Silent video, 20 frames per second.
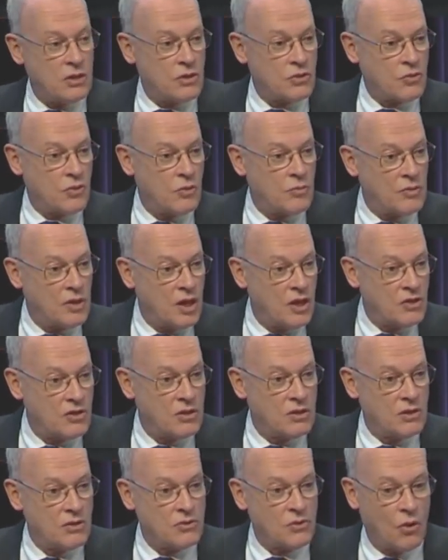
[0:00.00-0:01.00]

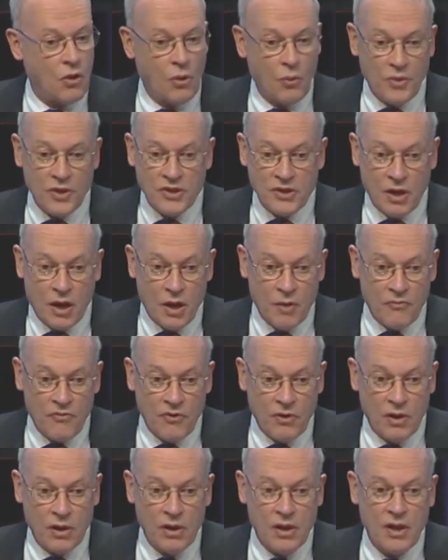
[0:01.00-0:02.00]
Discrimination is always
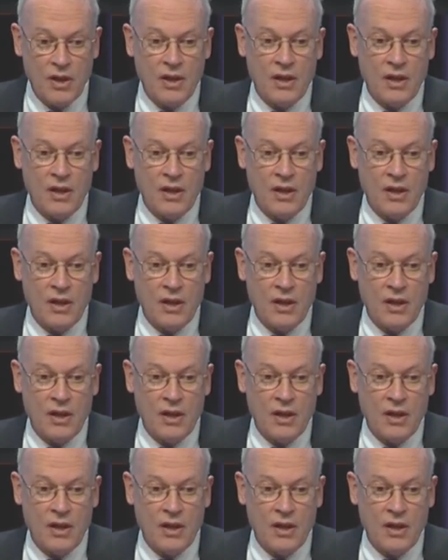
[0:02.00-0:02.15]
harmful.